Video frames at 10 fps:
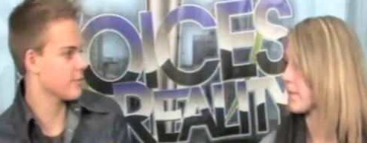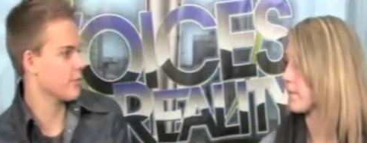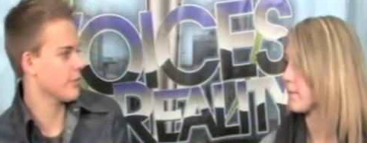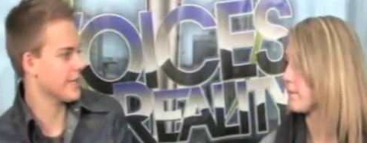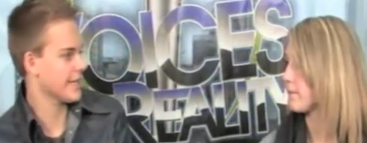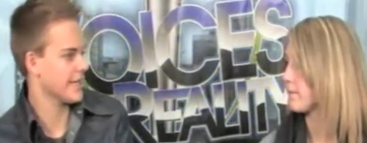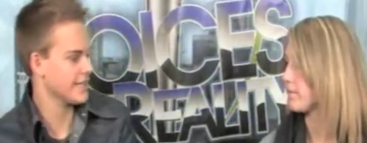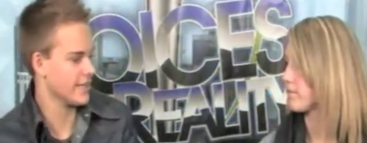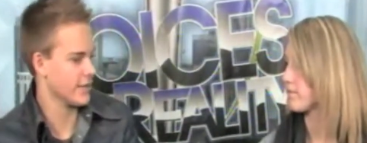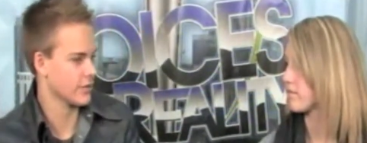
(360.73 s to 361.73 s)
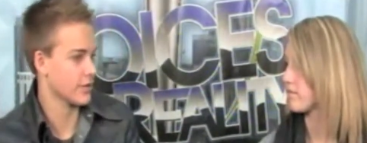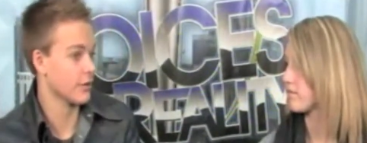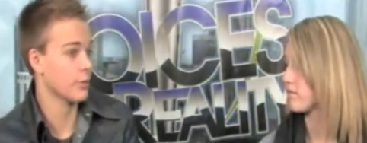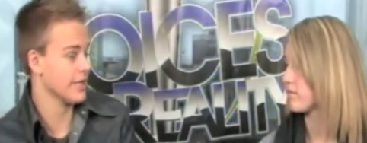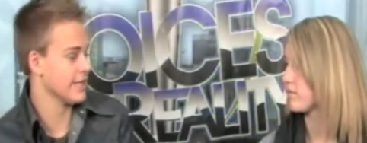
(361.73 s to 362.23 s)
Speaker 1: weekend or a
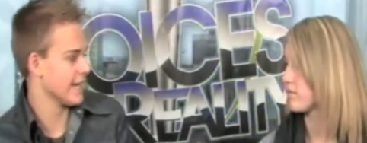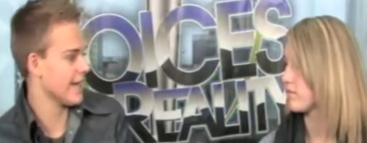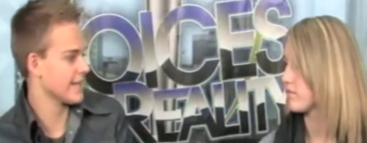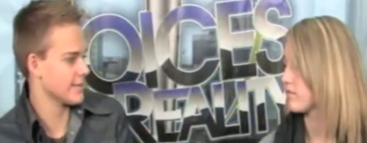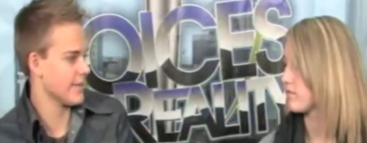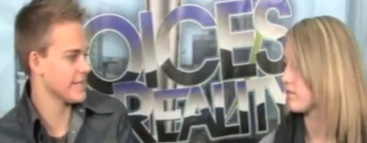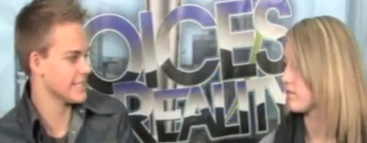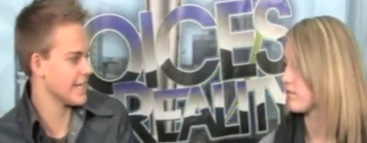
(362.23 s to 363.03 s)
week at the Magic